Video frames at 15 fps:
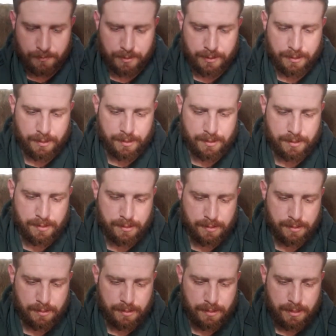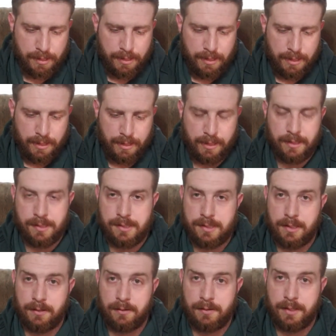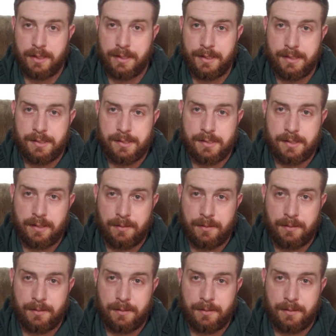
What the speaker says: with this is there is